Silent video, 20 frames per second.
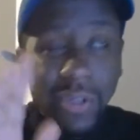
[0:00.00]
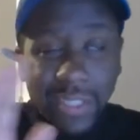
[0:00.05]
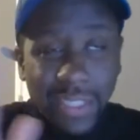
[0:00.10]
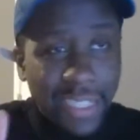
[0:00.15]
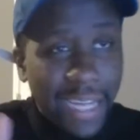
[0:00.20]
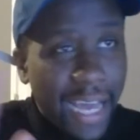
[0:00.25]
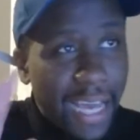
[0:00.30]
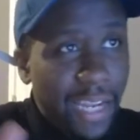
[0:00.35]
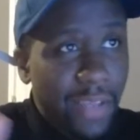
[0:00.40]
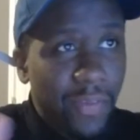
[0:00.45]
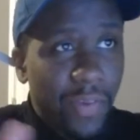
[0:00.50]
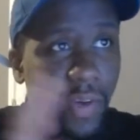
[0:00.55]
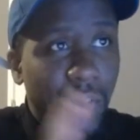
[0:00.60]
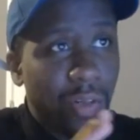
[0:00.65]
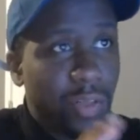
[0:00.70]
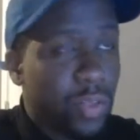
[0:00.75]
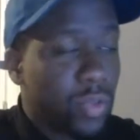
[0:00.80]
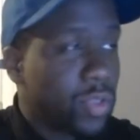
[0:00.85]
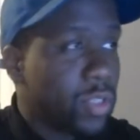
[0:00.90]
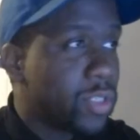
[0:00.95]
not even
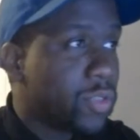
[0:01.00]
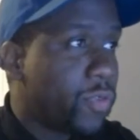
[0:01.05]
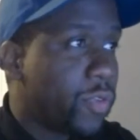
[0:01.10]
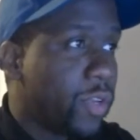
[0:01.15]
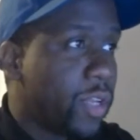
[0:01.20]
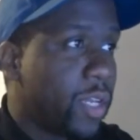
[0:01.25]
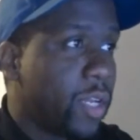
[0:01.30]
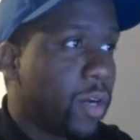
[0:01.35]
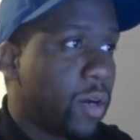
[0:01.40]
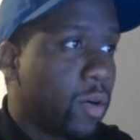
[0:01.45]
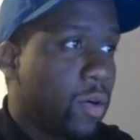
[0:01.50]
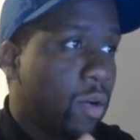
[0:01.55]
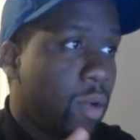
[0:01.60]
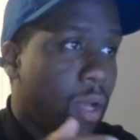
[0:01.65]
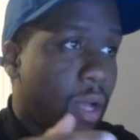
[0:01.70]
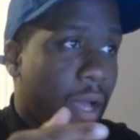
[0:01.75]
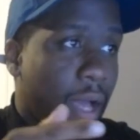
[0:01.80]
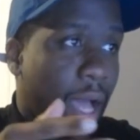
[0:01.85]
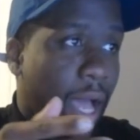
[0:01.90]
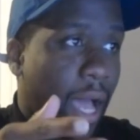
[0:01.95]
gonna do this video.
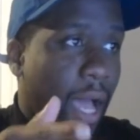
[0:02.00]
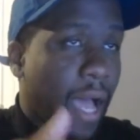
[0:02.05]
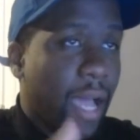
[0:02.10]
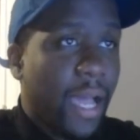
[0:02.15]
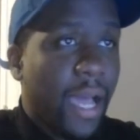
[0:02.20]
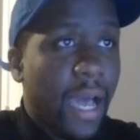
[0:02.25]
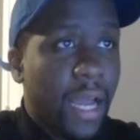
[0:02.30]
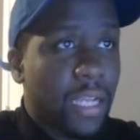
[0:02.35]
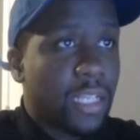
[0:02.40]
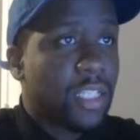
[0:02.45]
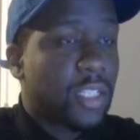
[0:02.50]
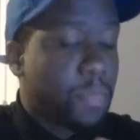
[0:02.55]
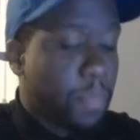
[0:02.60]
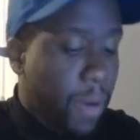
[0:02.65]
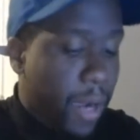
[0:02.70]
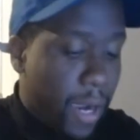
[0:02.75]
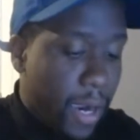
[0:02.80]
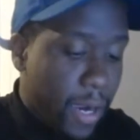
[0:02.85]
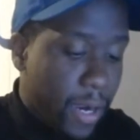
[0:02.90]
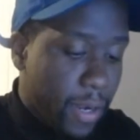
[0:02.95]
I got
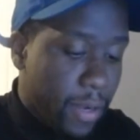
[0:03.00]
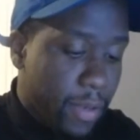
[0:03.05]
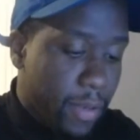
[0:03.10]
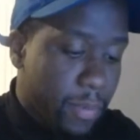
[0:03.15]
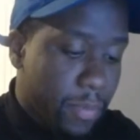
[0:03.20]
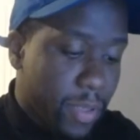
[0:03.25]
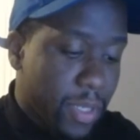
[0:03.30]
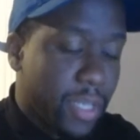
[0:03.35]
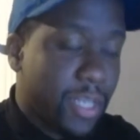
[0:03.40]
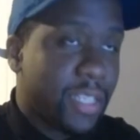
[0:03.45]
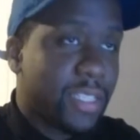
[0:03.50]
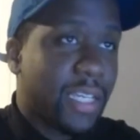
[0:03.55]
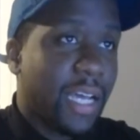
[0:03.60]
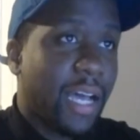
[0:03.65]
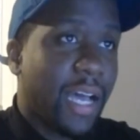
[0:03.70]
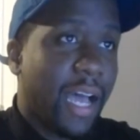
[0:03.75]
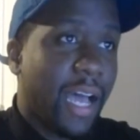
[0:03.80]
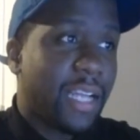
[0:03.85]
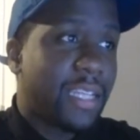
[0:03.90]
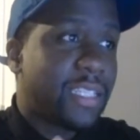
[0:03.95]
inspired because
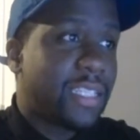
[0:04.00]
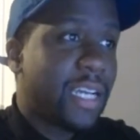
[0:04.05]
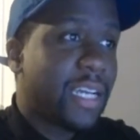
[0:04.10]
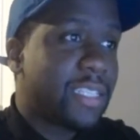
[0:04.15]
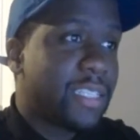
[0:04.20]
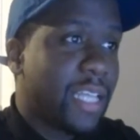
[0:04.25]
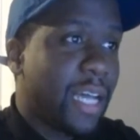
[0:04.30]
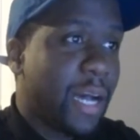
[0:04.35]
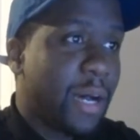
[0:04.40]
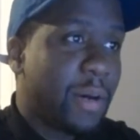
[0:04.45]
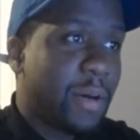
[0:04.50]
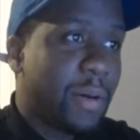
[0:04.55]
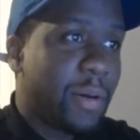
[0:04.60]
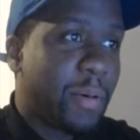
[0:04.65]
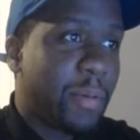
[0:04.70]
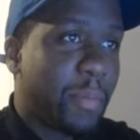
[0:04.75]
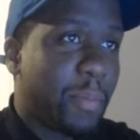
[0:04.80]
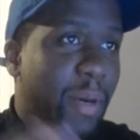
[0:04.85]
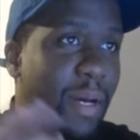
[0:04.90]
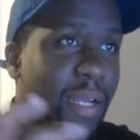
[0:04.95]
I checked out
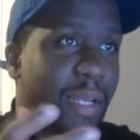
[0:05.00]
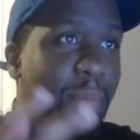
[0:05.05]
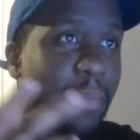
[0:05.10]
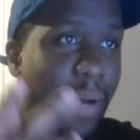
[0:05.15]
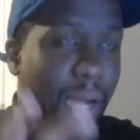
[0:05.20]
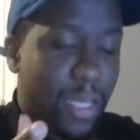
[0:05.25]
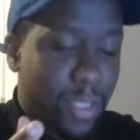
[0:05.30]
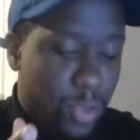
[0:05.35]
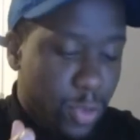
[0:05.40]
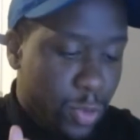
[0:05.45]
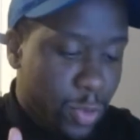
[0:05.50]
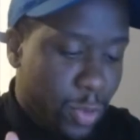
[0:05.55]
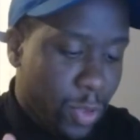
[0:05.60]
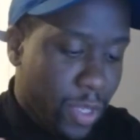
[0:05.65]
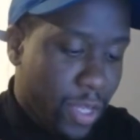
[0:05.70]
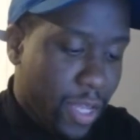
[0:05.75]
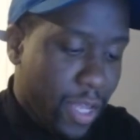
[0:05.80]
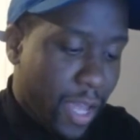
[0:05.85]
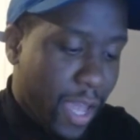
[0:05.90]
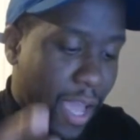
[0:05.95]
Money Badoo
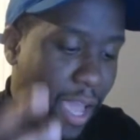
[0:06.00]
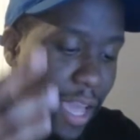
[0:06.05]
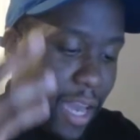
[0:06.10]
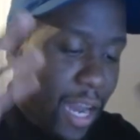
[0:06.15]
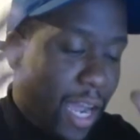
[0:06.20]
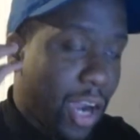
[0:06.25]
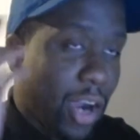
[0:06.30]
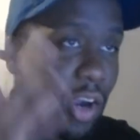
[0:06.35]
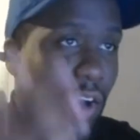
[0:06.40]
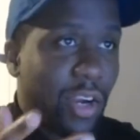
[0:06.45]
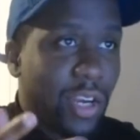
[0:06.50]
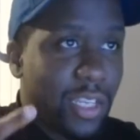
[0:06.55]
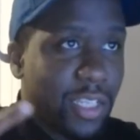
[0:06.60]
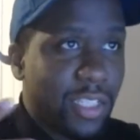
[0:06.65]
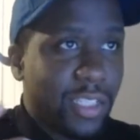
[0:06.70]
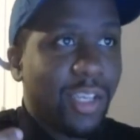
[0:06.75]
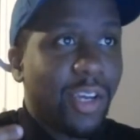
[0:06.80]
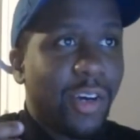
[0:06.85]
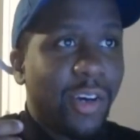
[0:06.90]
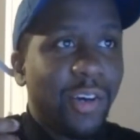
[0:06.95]
and I heard this
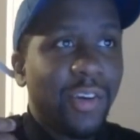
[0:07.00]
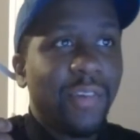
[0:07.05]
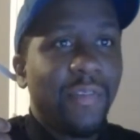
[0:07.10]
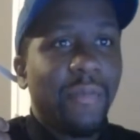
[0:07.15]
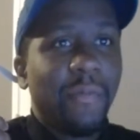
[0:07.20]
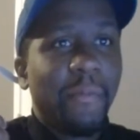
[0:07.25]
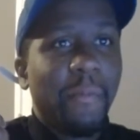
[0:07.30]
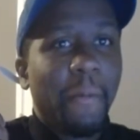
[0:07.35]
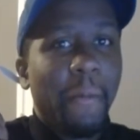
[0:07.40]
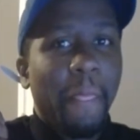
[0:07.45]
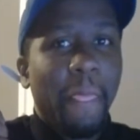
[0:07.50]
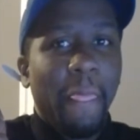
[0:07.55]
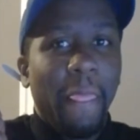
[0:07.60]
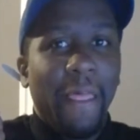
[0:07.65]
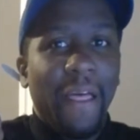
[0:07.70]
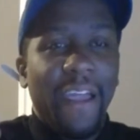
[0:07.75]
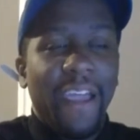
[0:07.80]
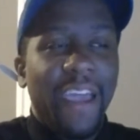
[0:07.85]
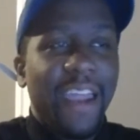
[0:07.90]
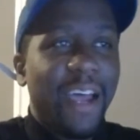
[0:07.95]
song
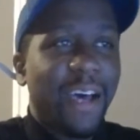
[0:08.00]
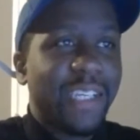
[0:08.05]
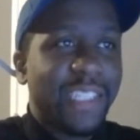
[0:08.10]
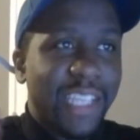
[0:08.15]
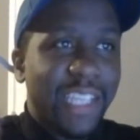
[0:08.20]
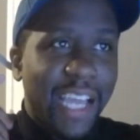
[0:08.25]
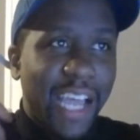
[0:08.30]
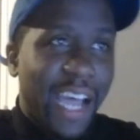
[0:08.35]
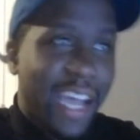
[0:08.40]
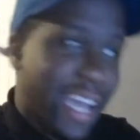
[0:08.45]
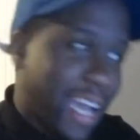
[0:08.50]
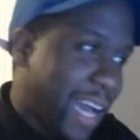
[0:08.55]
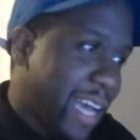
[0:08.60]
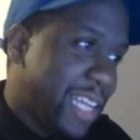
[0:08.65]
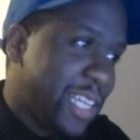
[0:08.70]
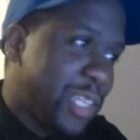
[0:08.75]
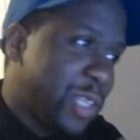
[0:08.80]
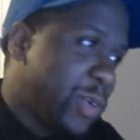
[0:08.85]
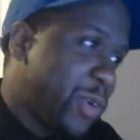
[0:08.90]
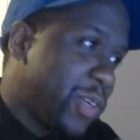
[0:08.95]
and I was like, I gotta
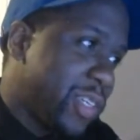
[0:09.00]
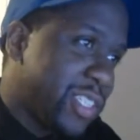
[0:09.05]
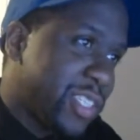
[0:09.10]
do it.